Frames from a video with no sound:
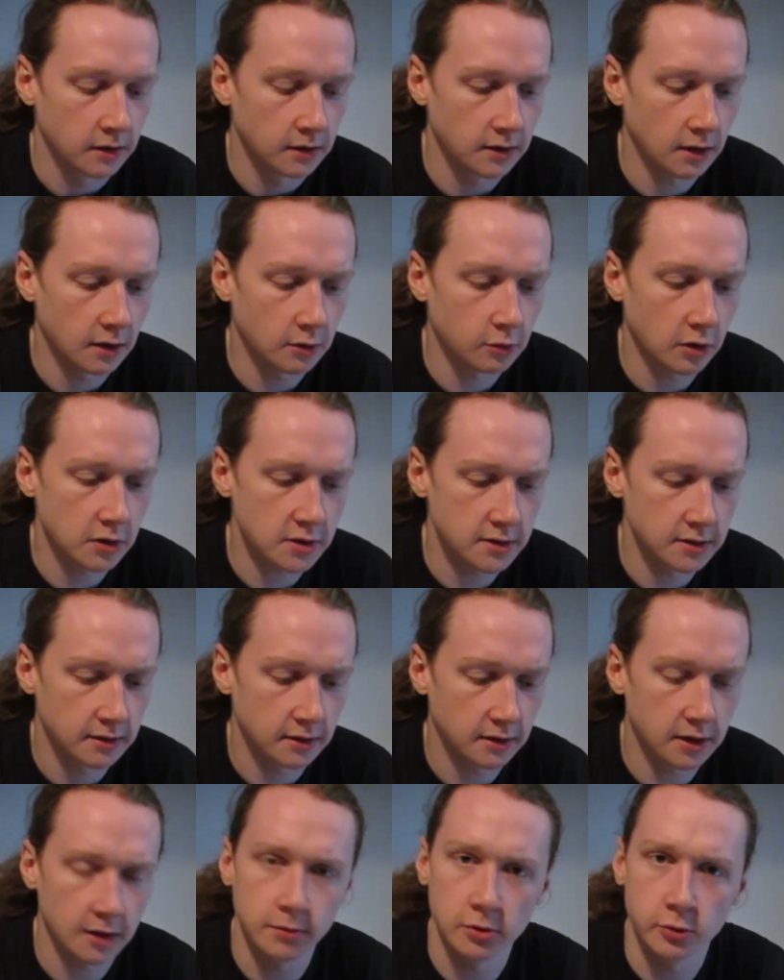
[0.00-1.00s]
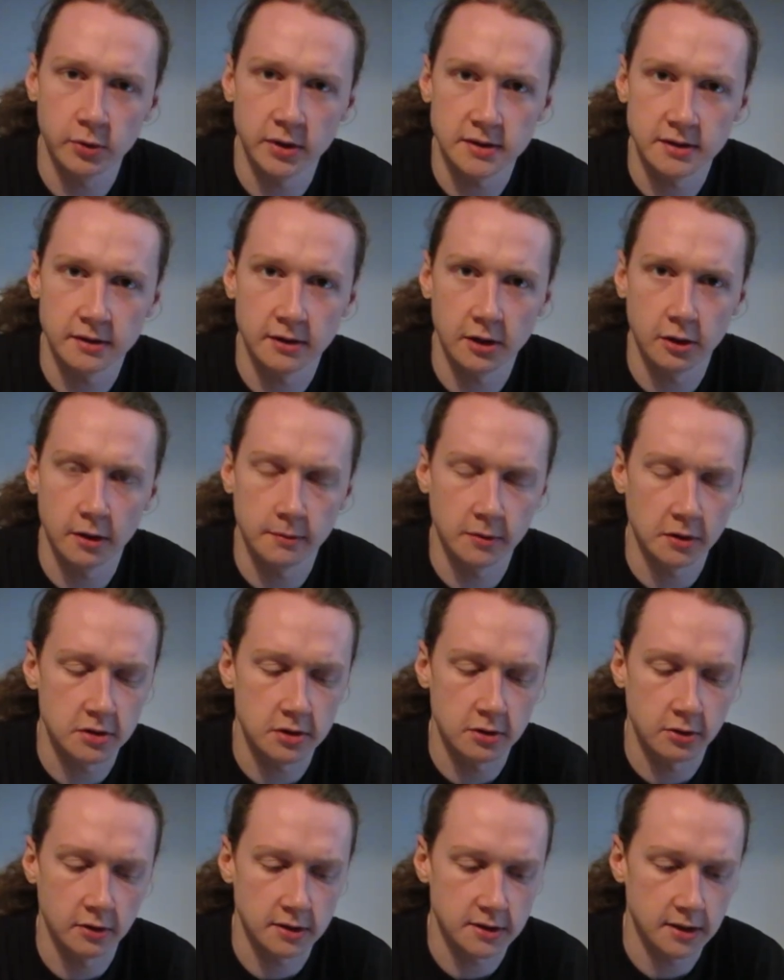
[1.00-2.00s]
yeah, I watched it a couple of weeks ago. I'm not
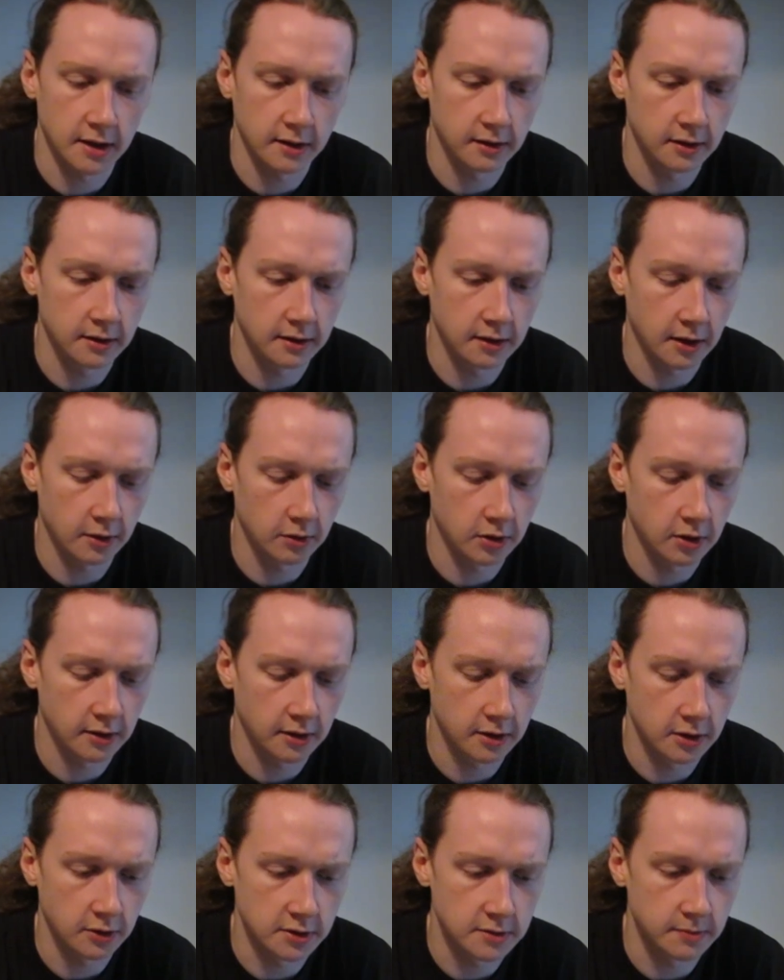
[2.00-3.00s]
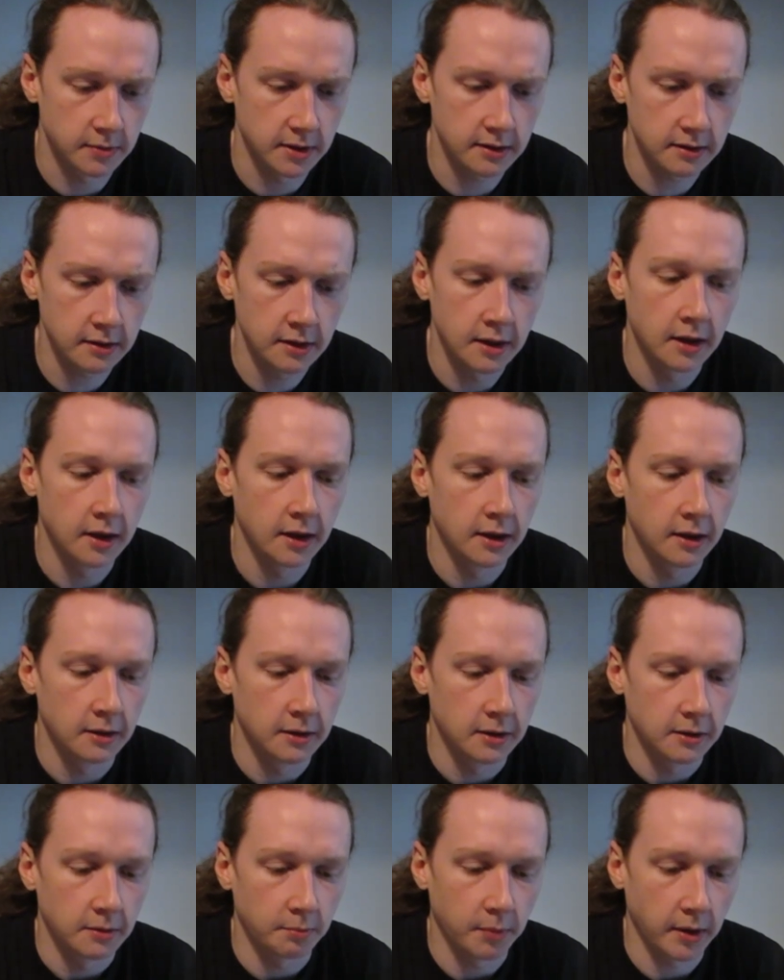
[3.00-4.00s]
sure exactly how long ago it's been,
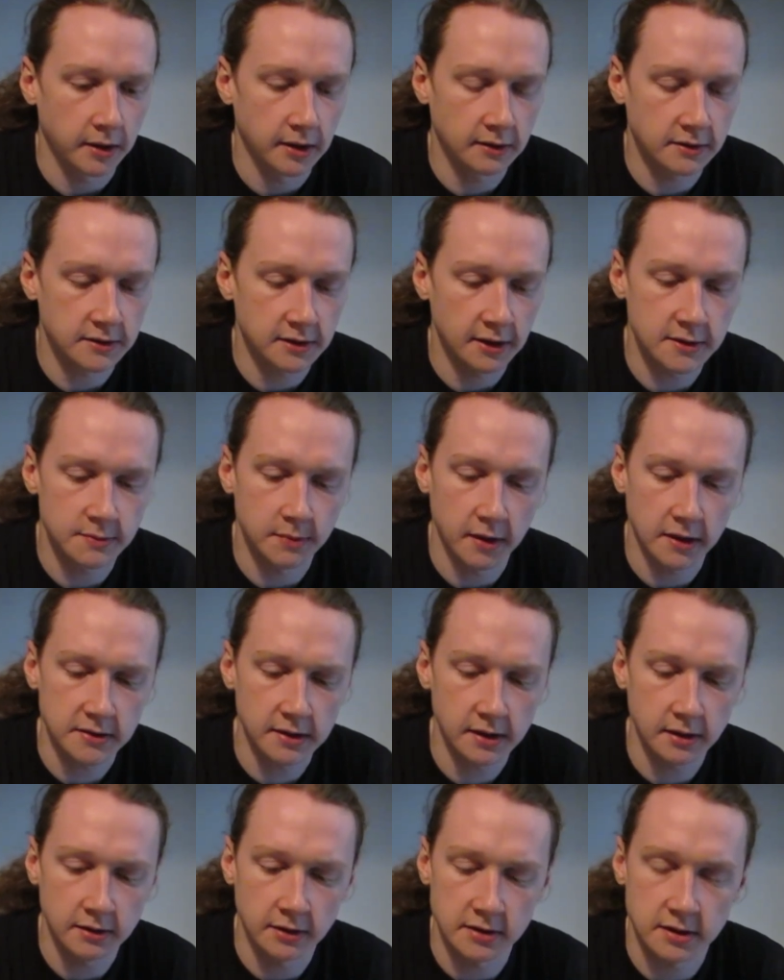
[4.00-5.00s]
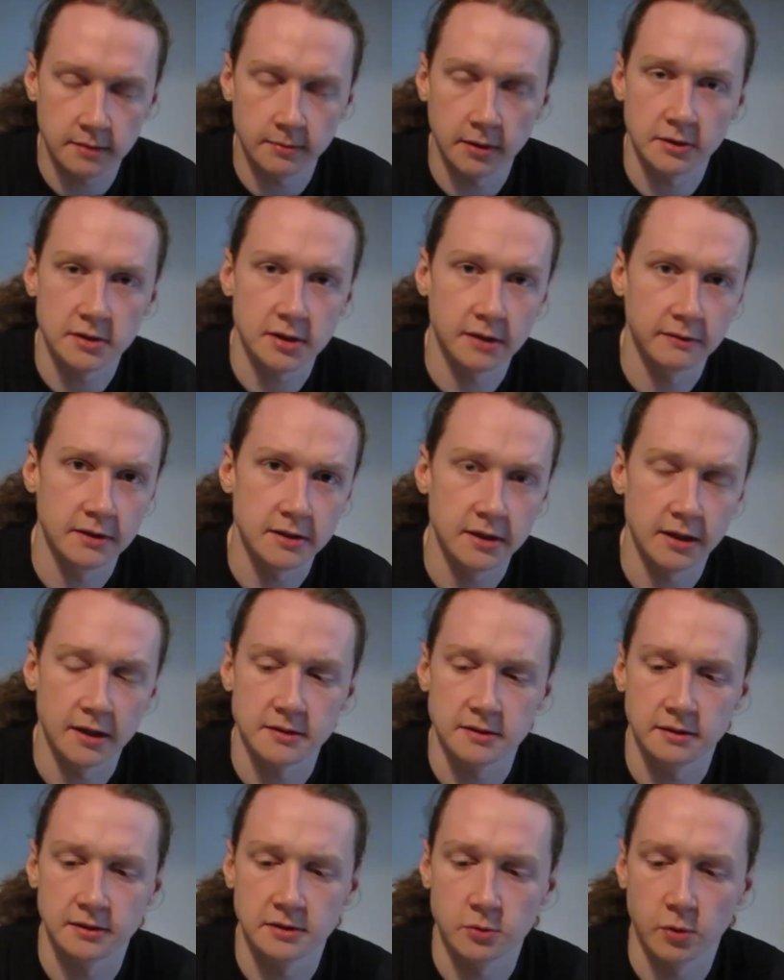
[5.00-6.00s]
but it's basically just about Chevy
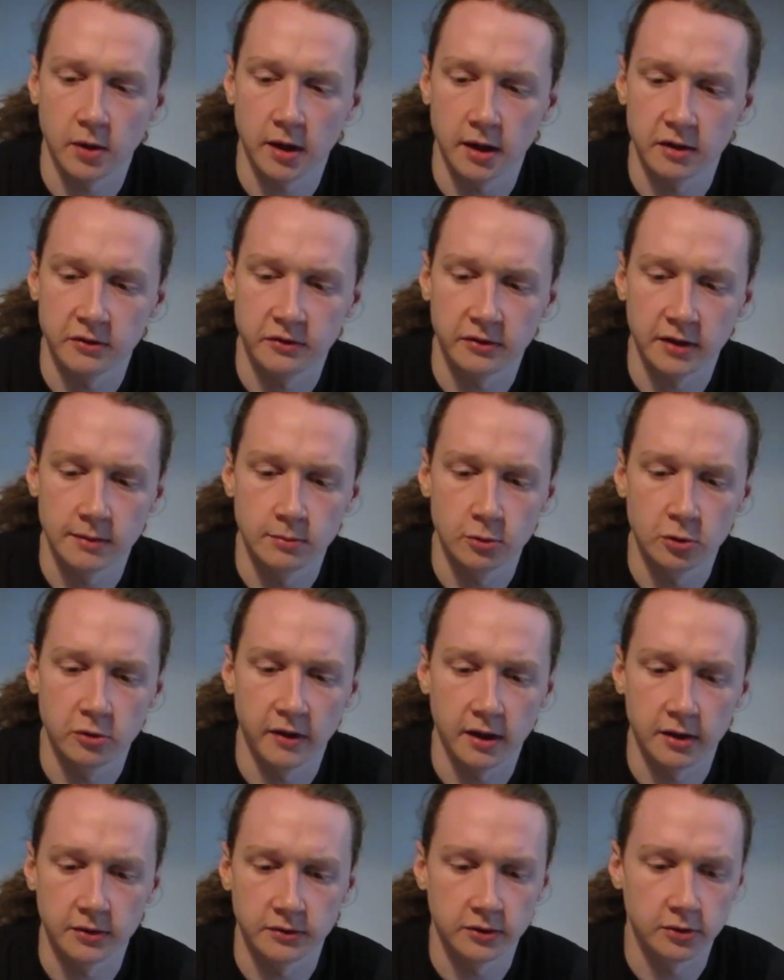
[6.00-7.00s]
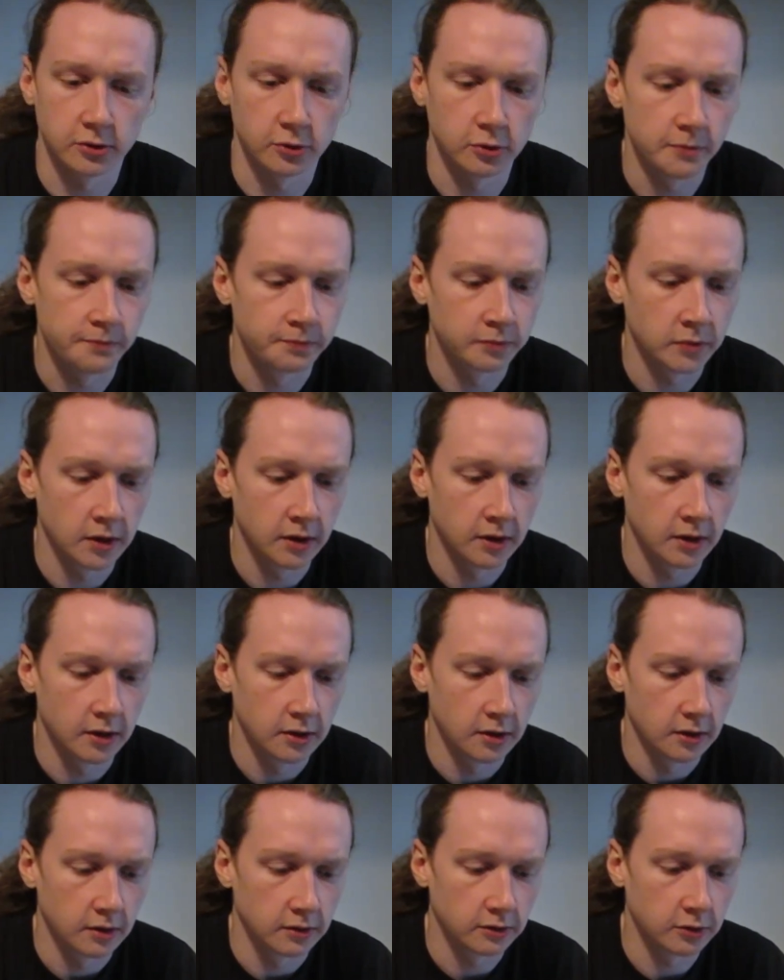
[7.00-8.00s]
Chase and his wife. They move out to
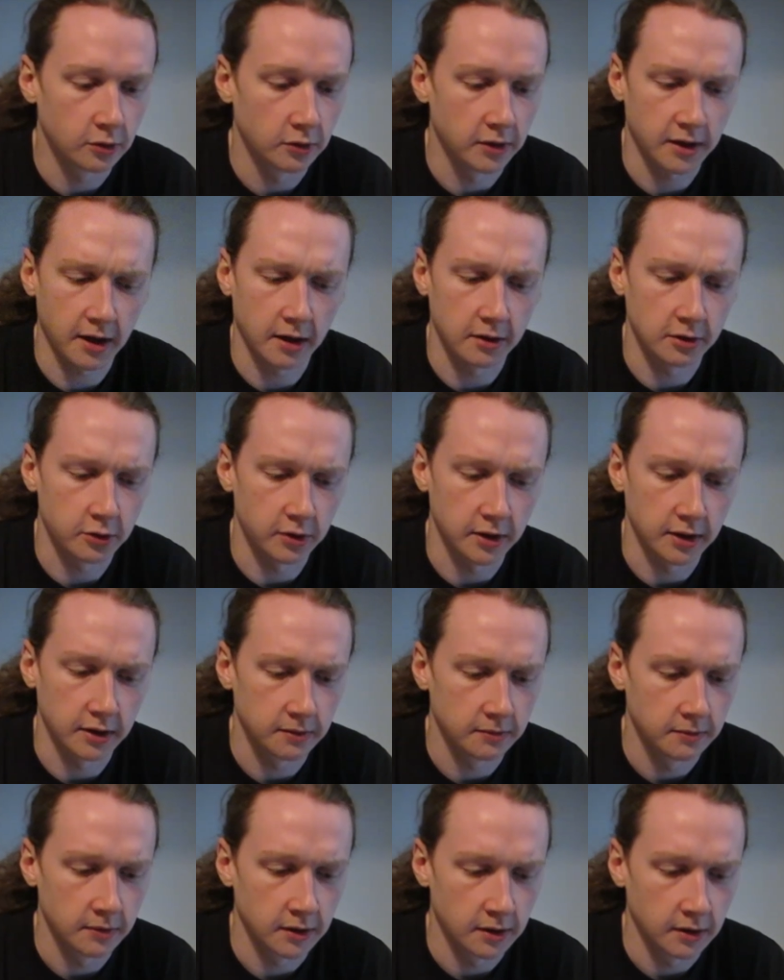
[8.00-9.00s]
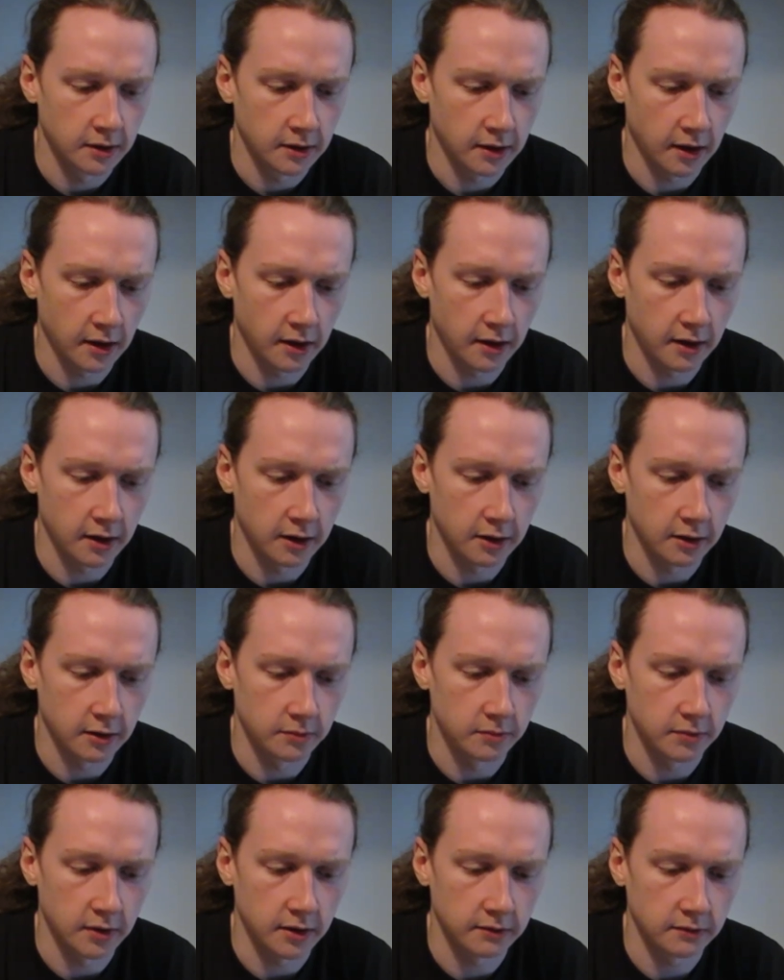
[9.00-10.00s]
the country,
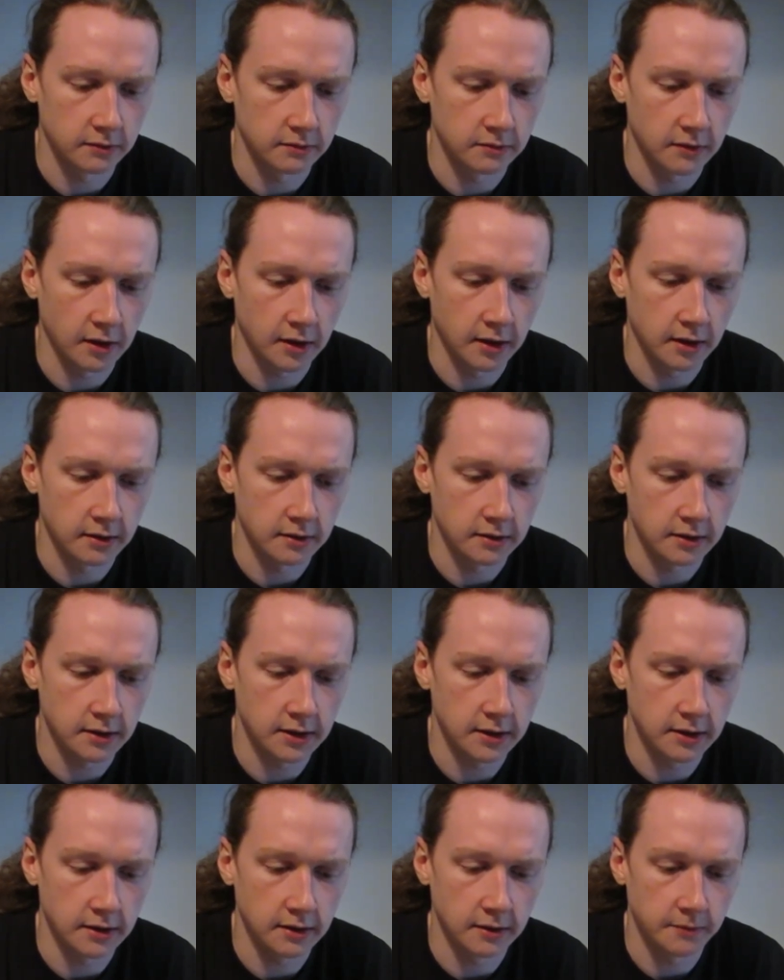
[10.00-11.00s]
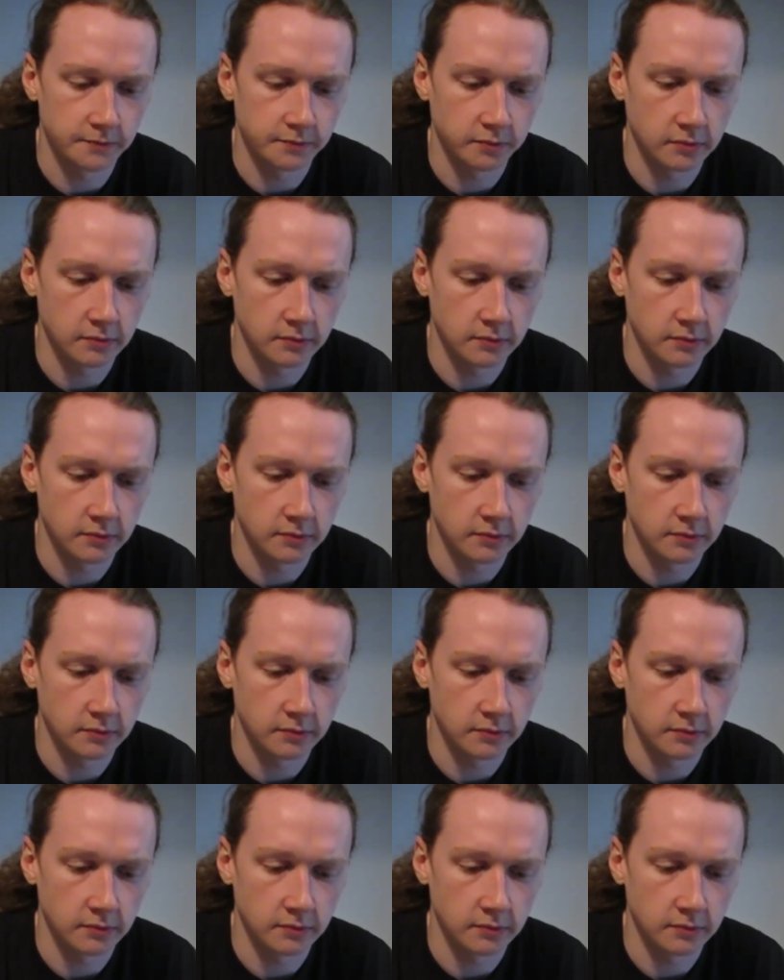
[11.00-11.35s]
and he